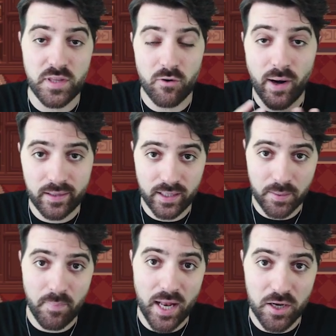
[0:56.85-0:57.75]
the
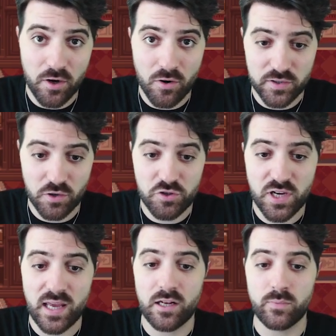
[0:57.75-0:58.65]
right-click menu
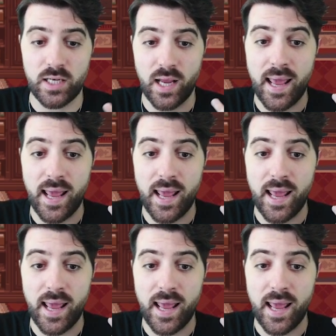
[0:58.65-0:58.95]
associated with